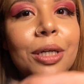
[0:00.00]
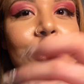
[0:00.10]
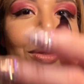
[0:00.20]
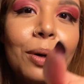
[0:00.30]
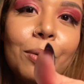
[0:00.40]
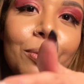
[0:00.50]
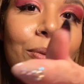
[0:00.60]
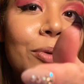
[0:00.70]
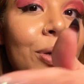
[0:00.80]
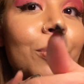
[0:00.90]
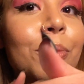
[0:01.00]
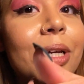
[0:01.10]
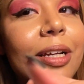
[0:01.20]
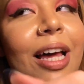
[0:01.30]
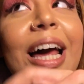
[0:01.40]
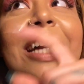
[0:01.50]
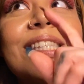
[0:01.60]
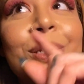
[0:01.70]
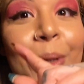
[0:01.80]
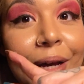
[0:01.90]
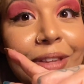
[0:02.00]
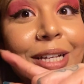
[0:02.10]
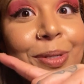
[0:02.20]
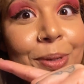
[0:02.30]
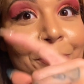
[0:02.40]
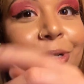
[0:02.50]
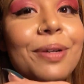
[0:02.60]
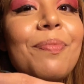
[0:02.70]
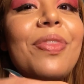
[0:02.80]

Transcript: You know, it, it would mean a lot. I still have that songbook.